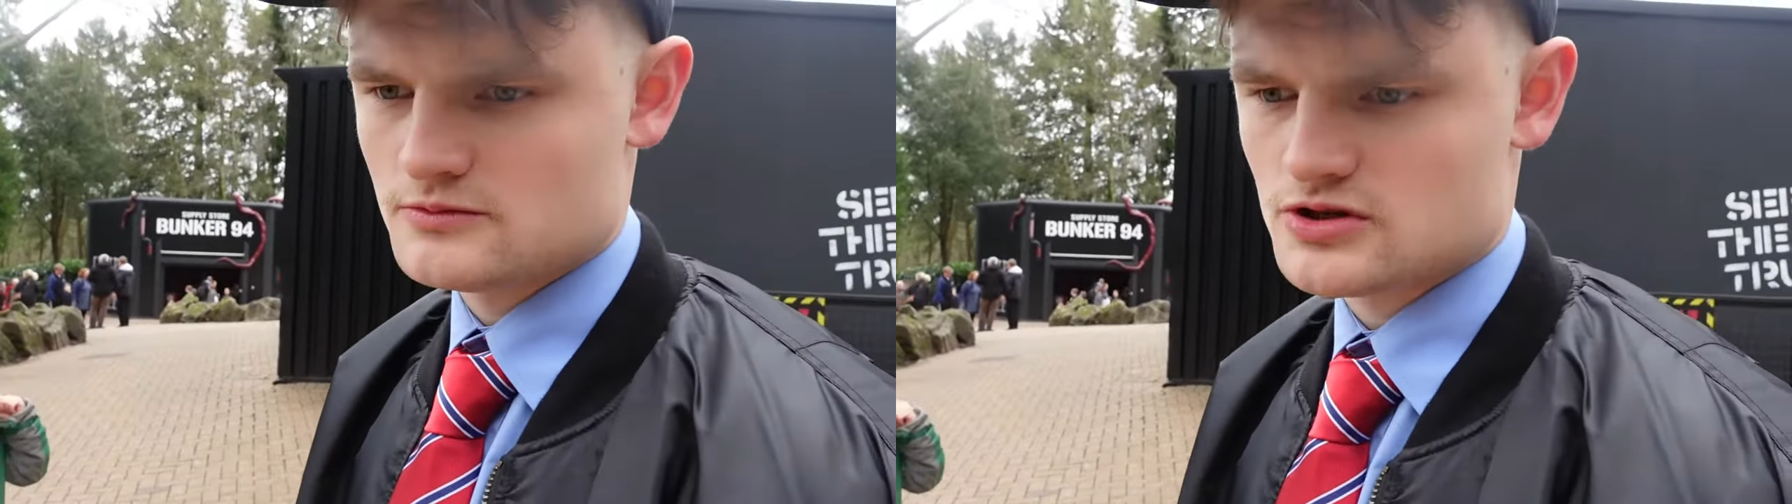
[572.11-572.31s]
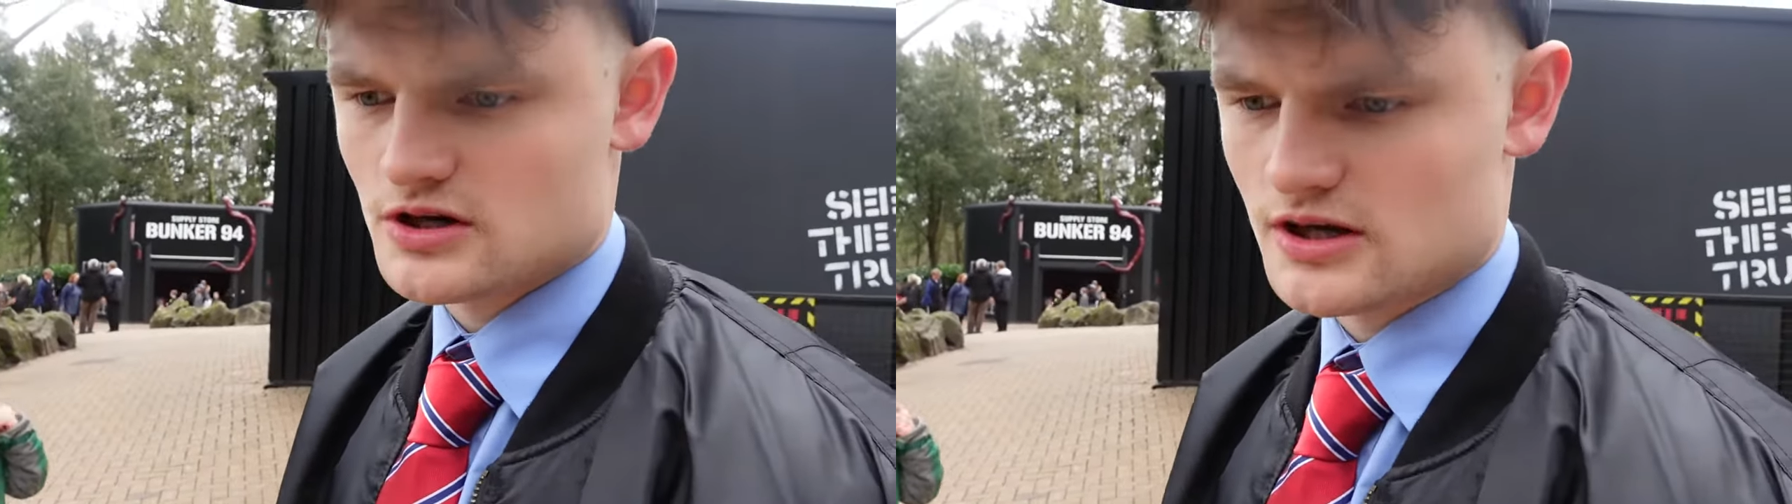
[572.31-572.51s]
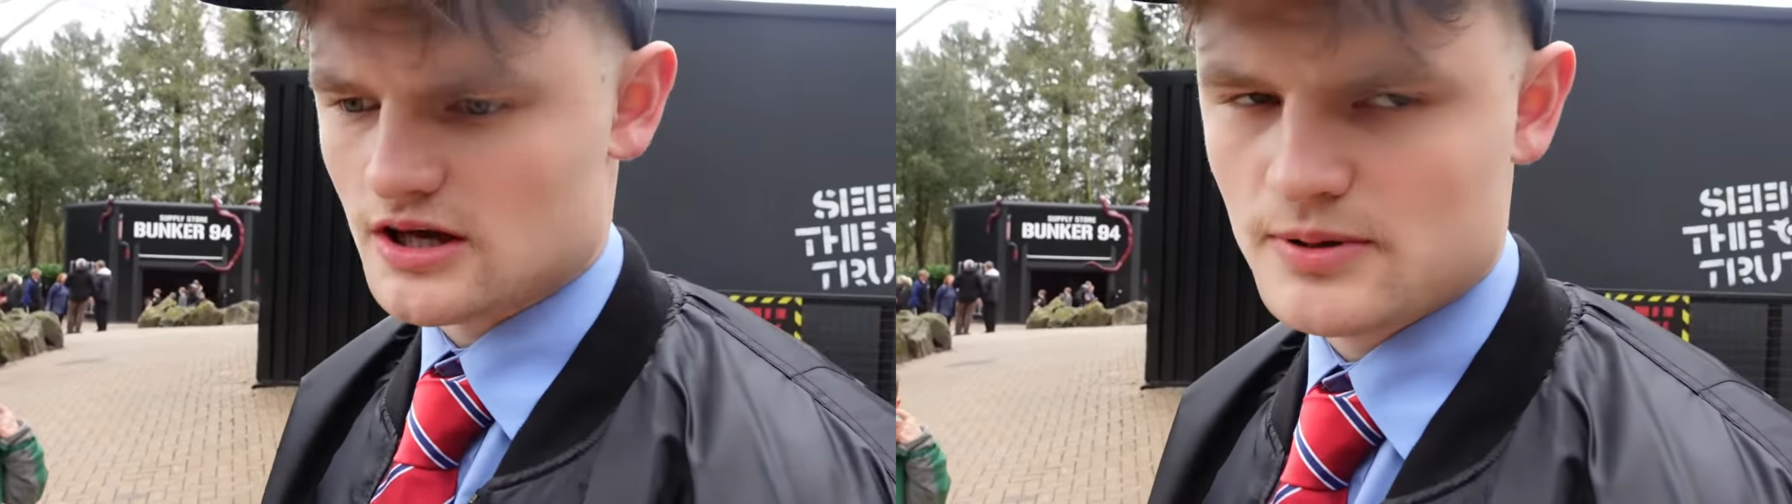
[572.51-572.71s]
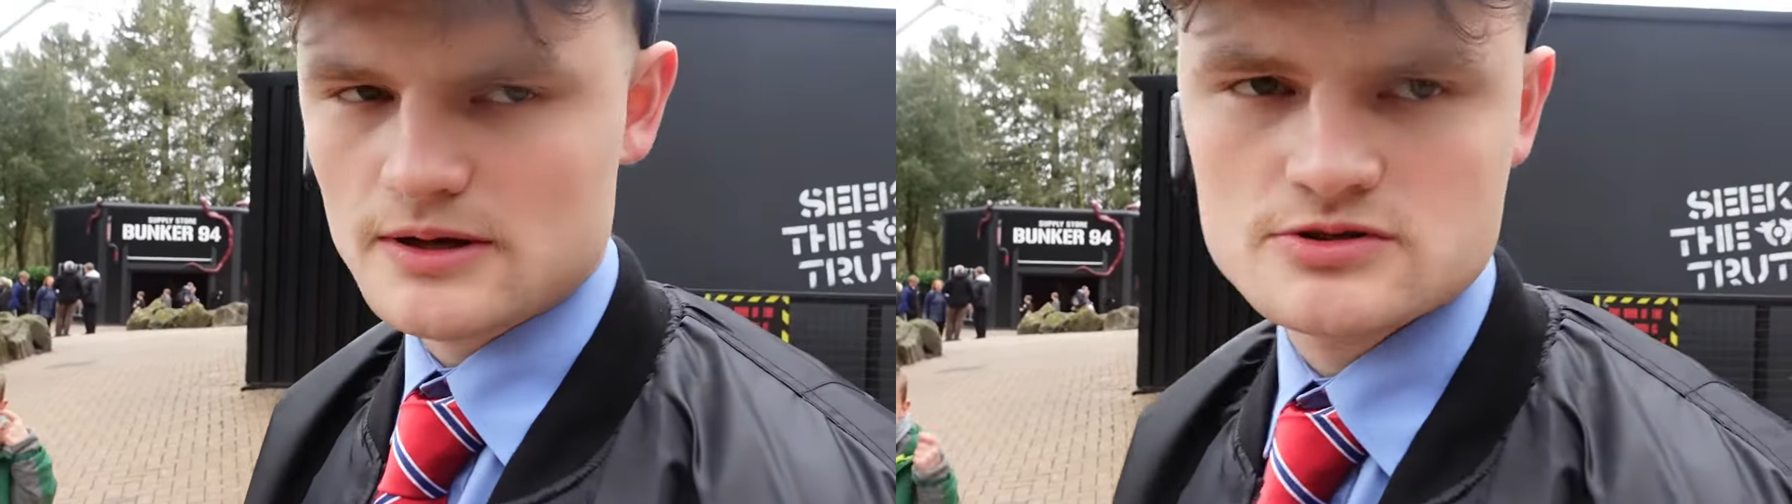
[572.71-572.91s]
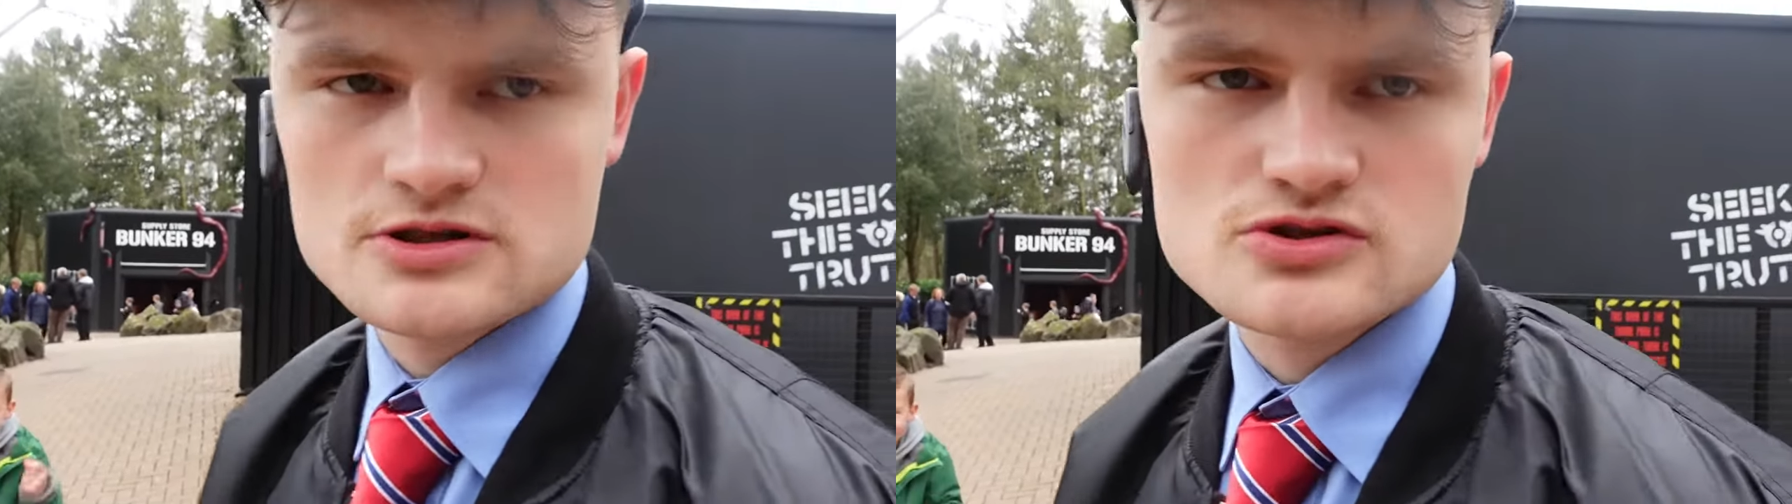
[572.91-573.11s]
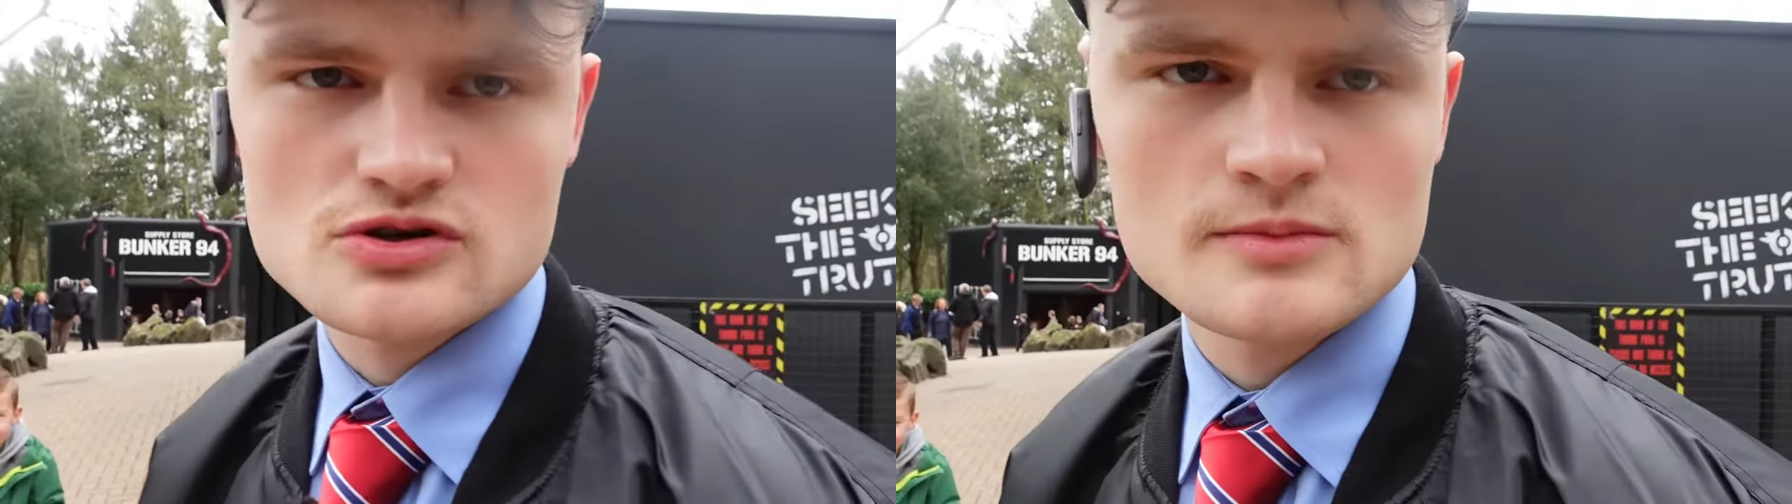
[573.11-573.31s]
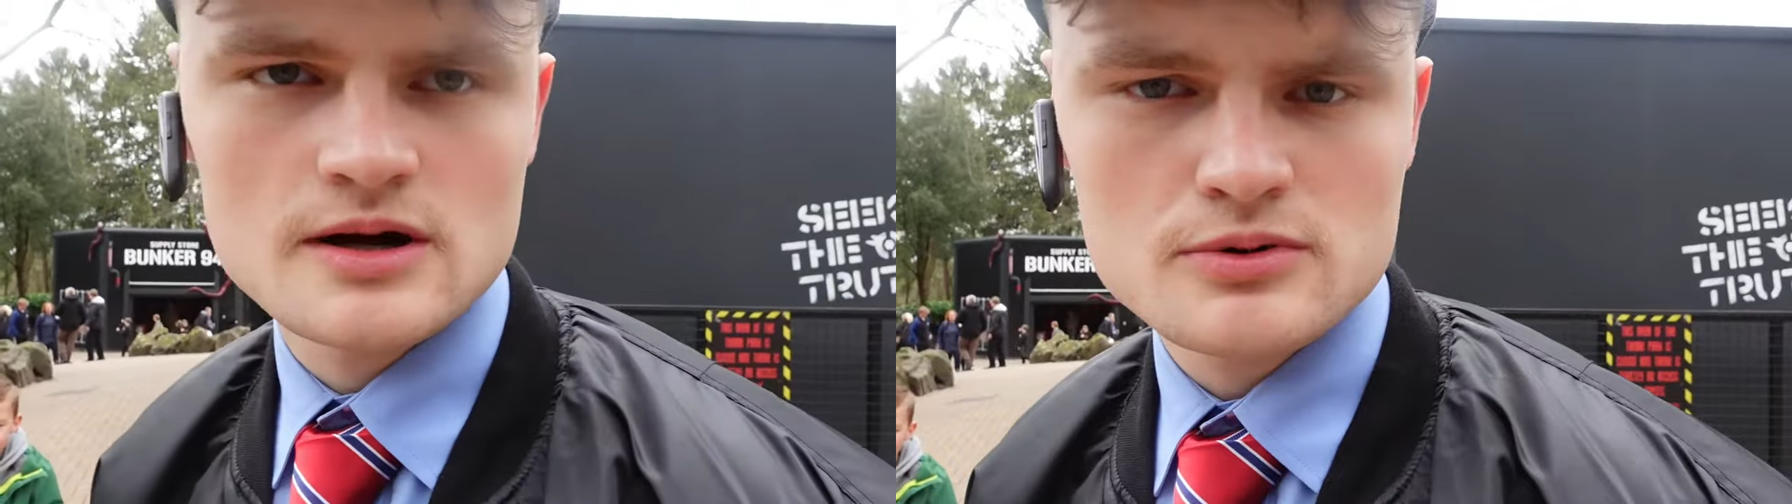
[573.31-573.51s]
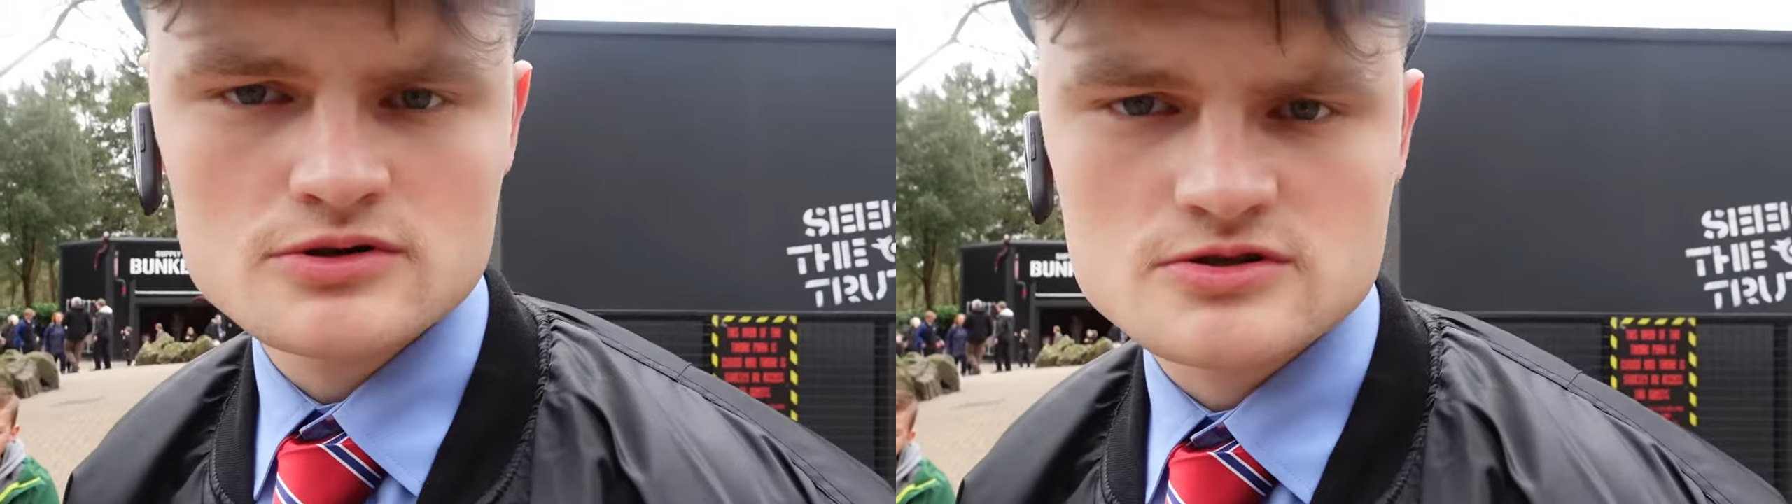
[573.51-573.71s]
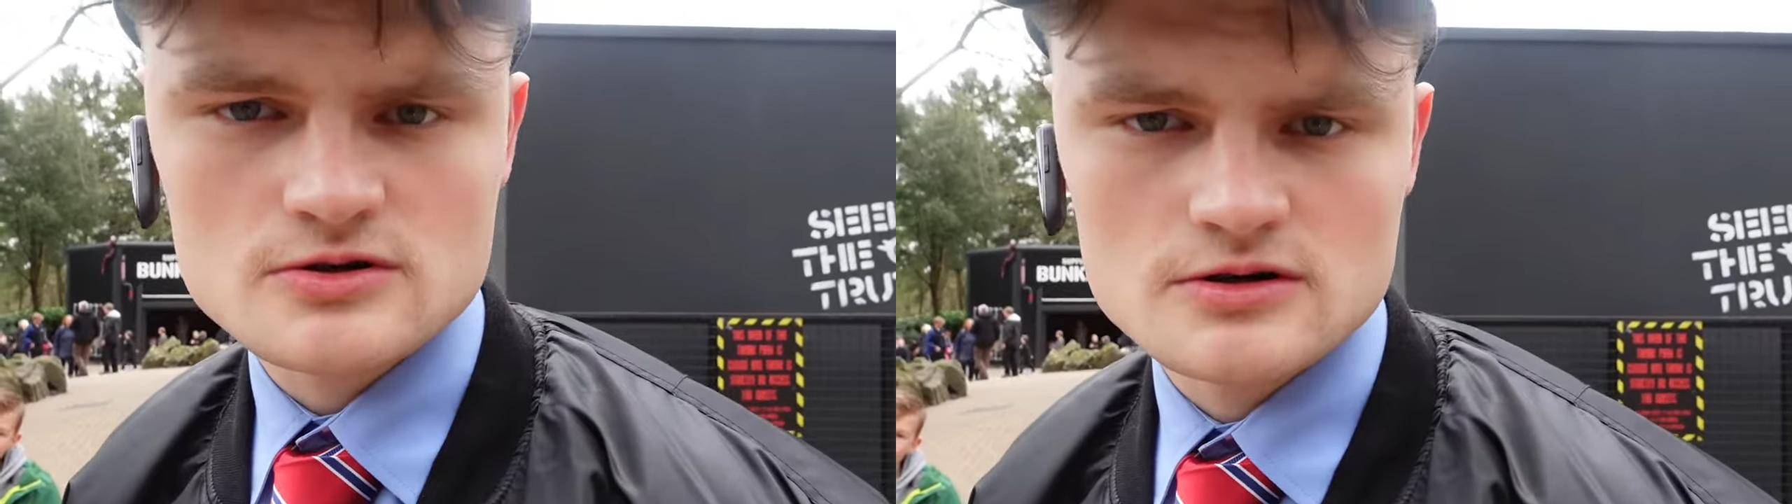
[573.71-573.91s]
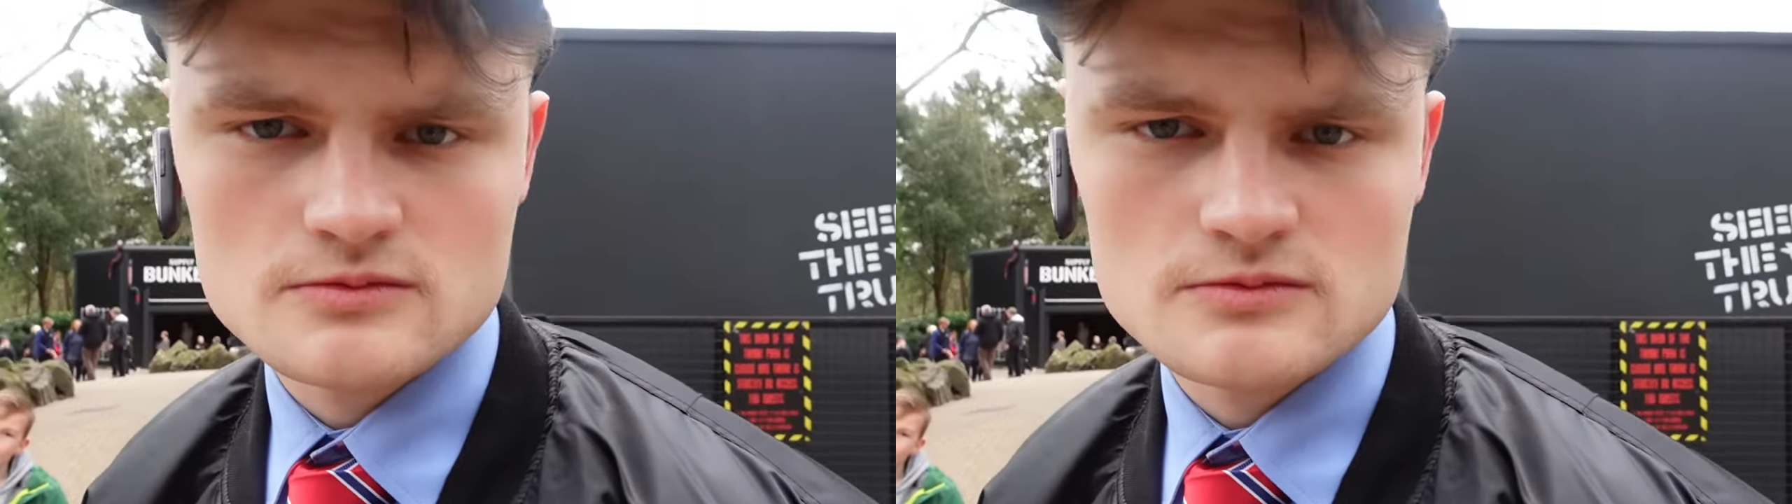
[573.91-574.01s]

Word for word: trying to get people to join my bus on.